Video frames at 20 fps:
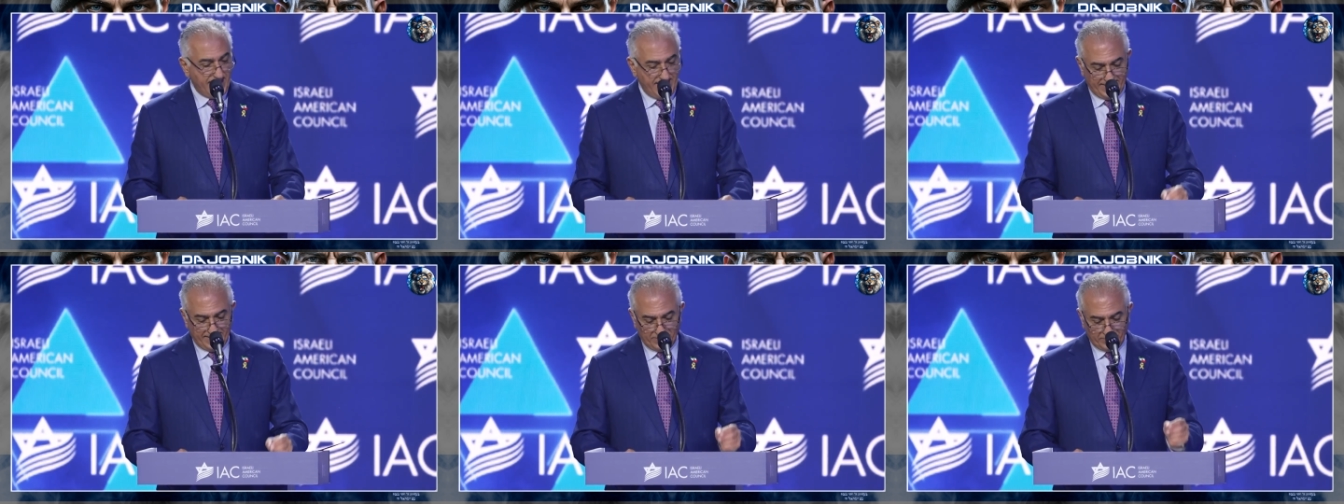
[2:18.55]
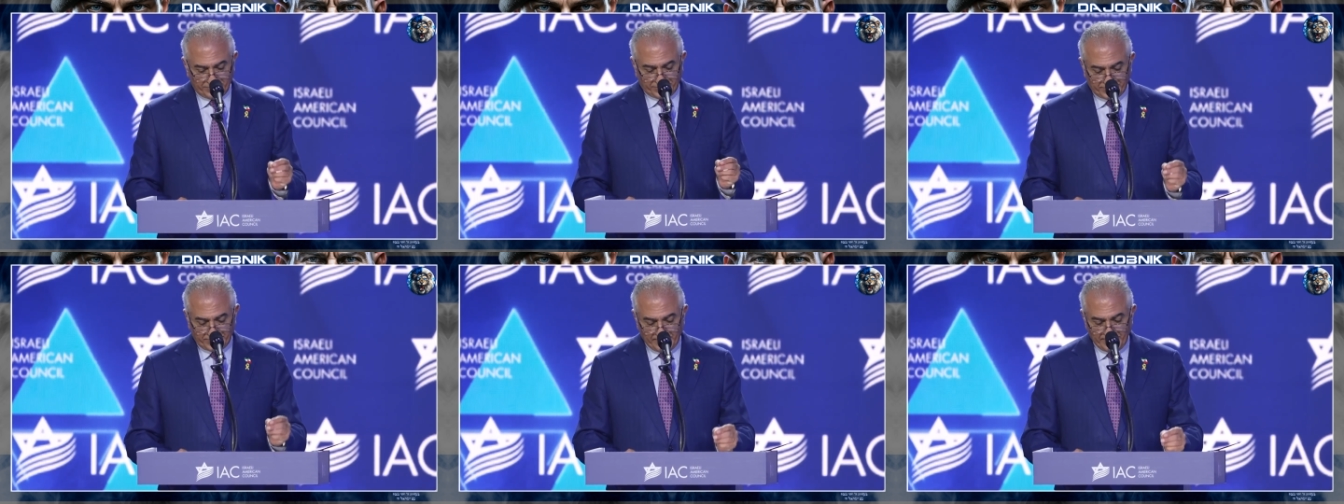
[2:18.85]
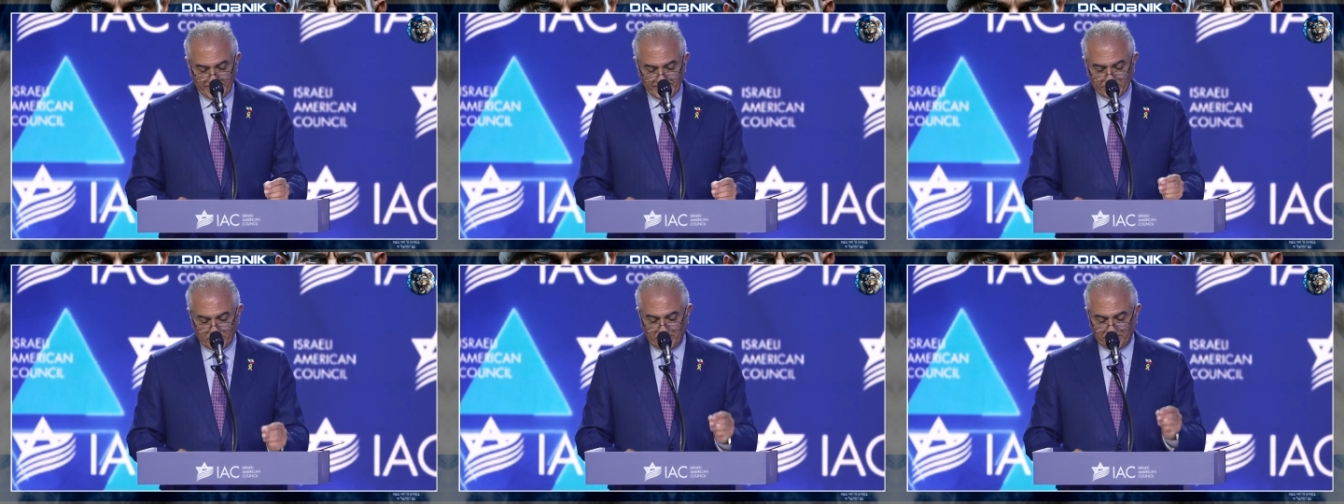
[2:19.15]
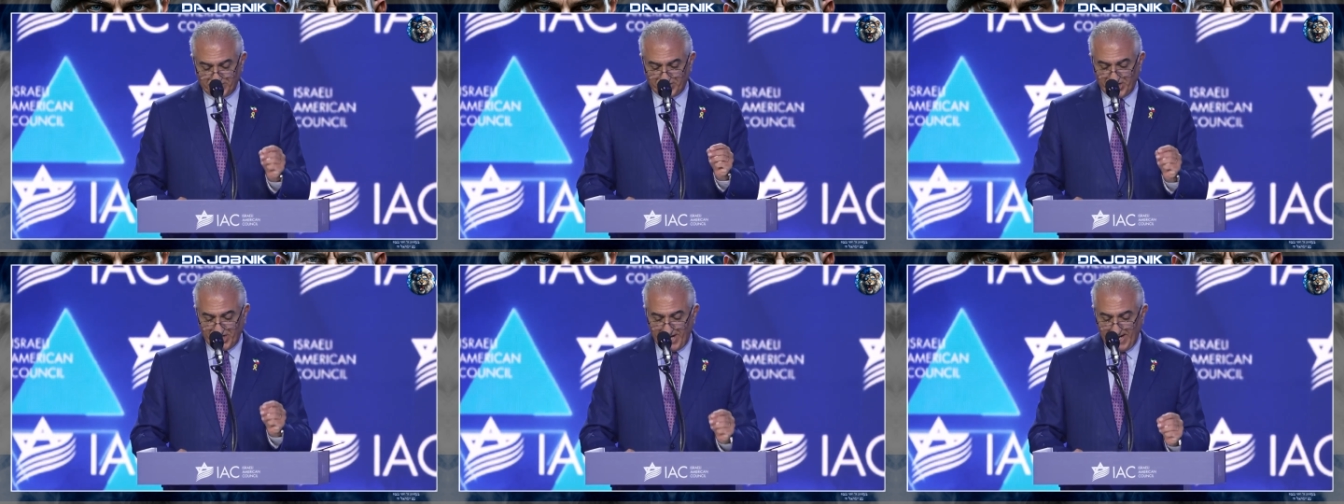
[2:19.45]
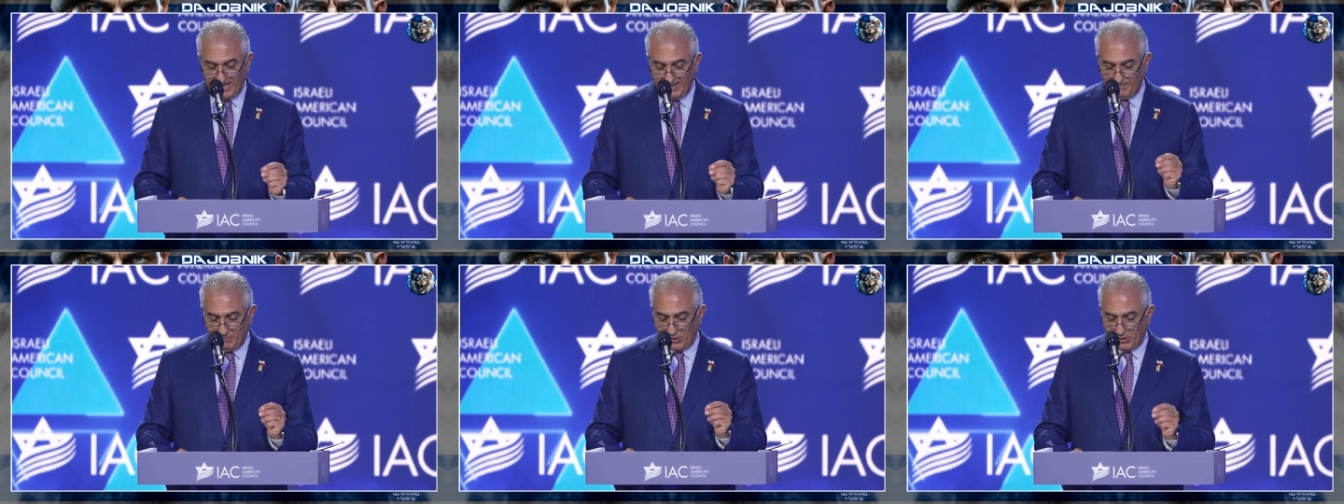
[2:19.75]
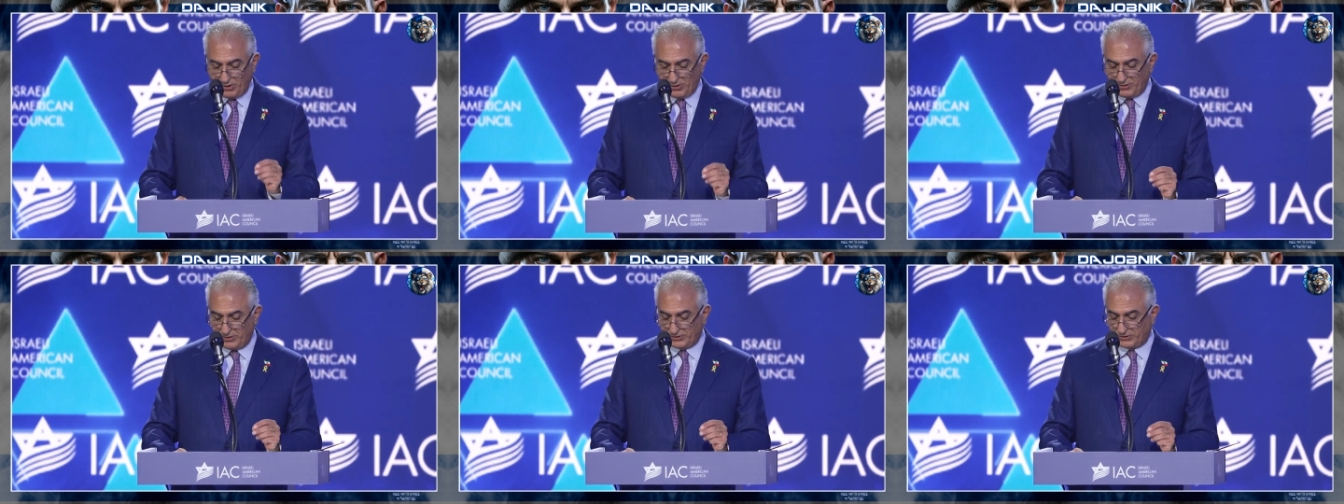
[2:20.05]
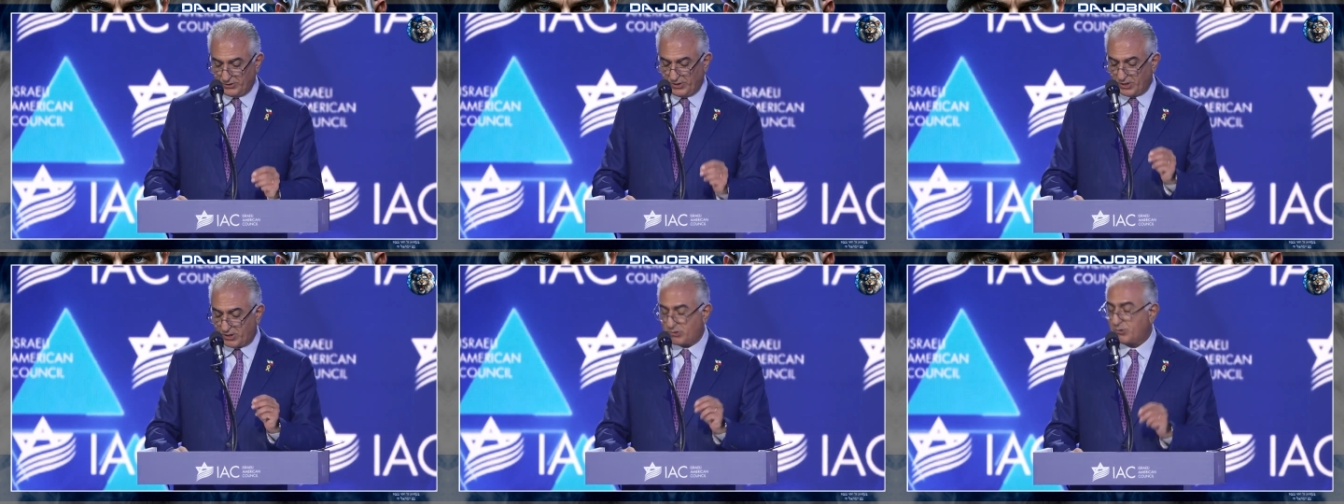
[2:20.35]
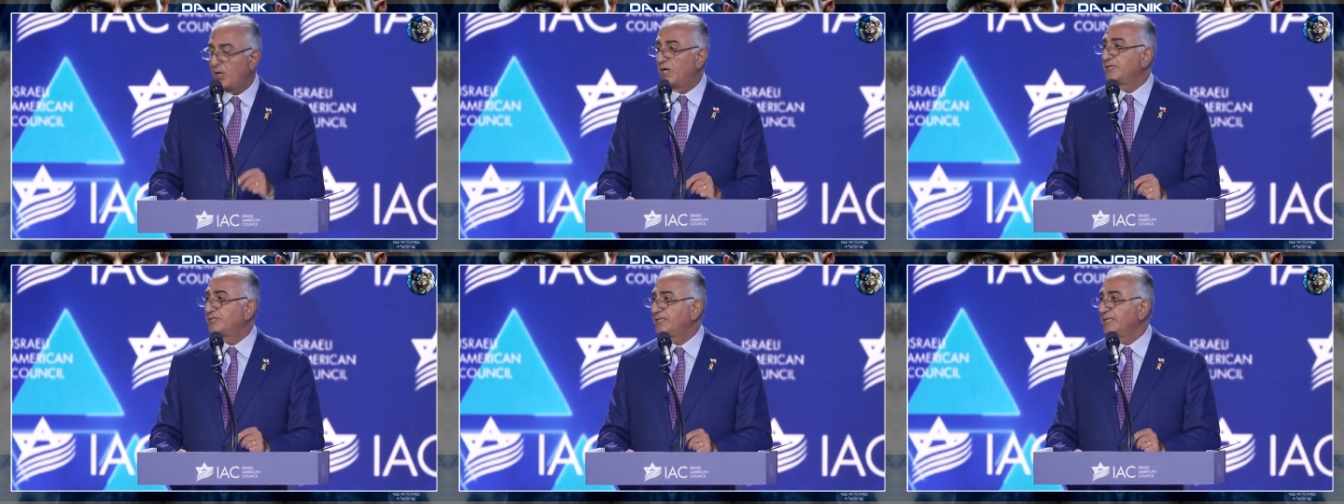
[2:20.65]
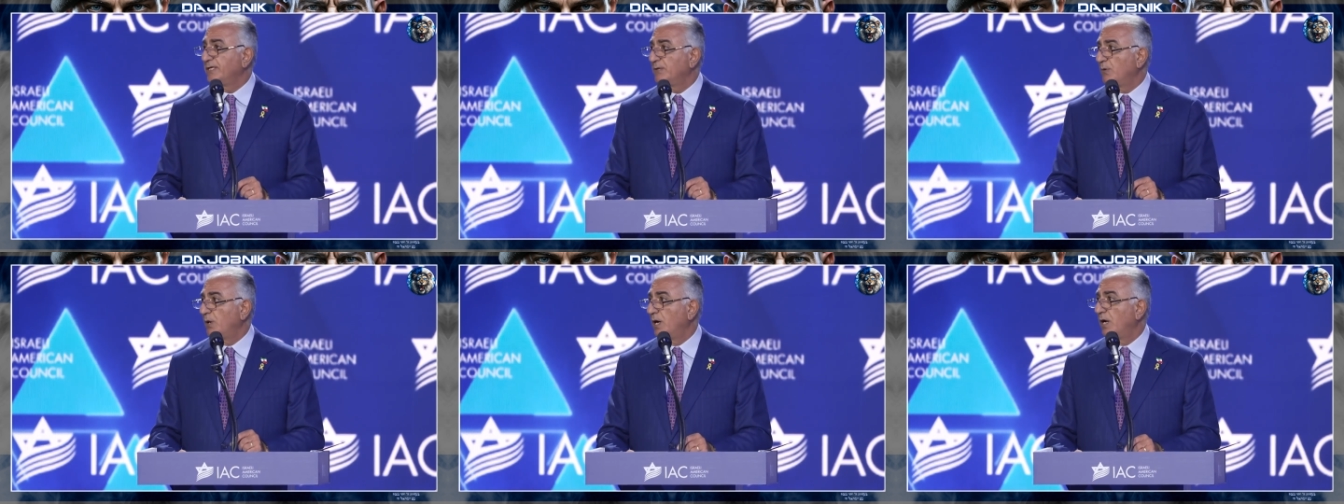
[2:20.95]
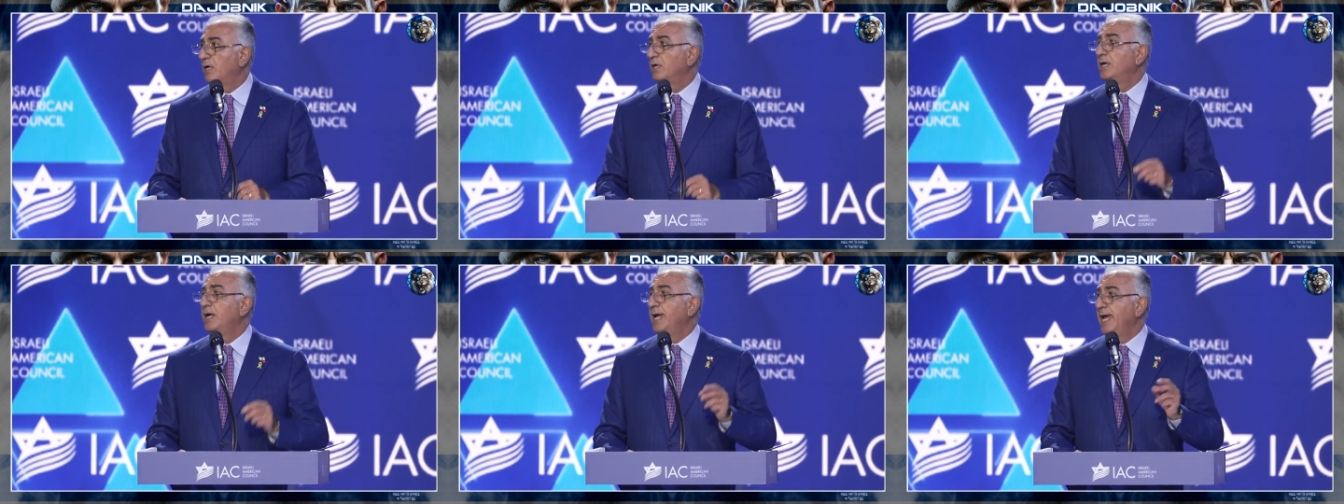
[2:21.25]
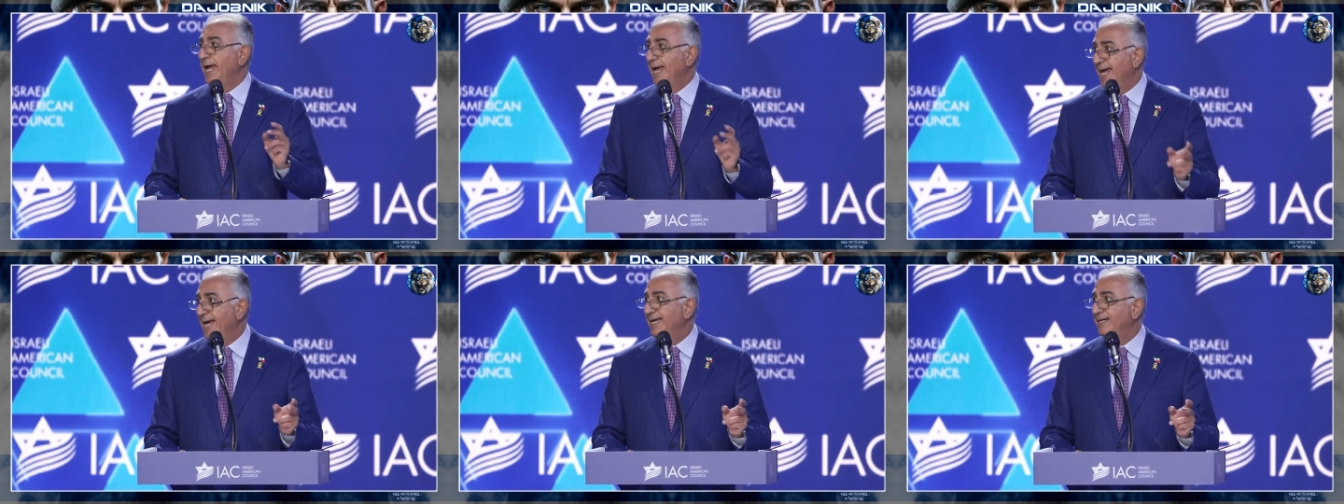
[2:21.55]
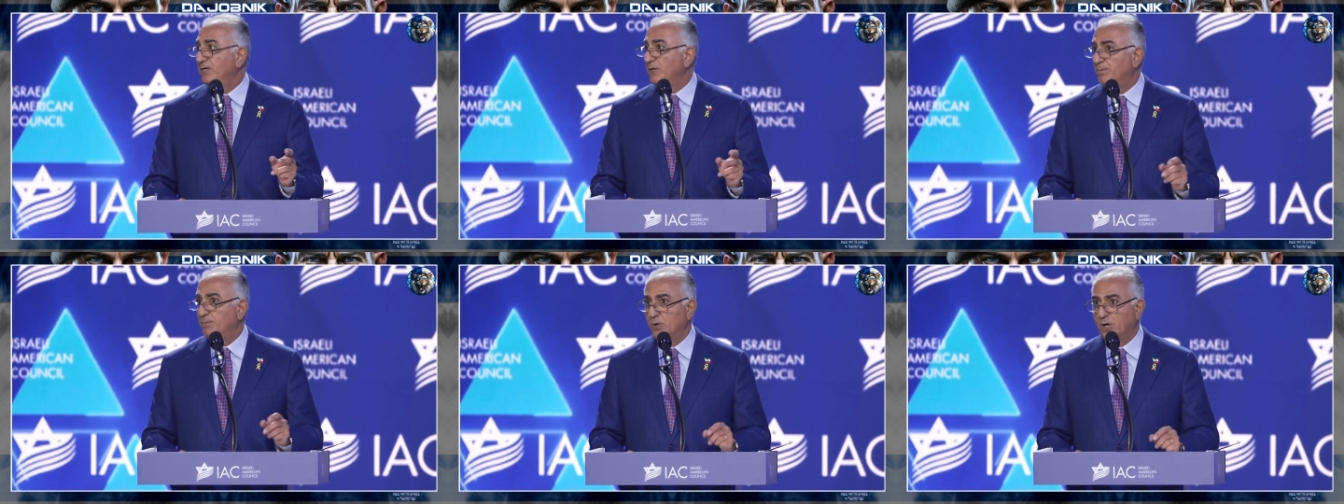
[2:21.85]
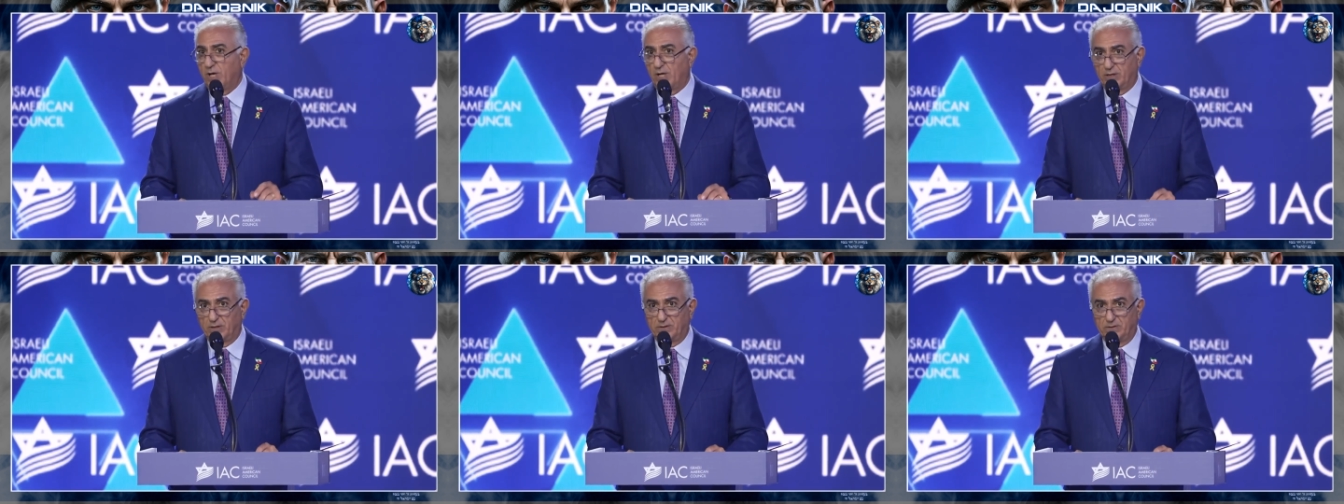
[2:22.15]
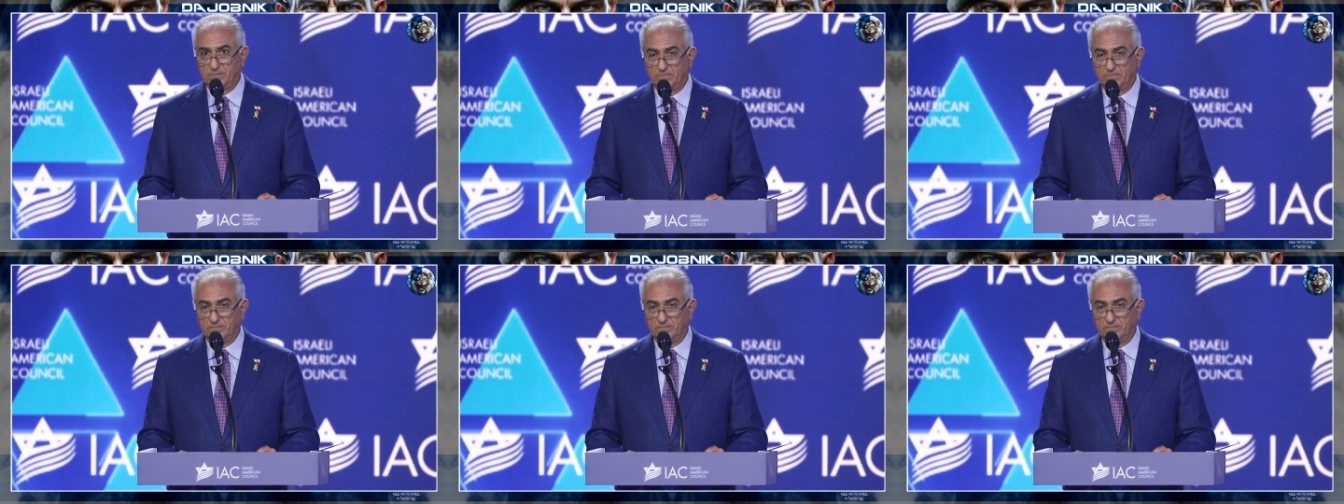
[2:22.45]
in a series of chain murders across Iran and abroad.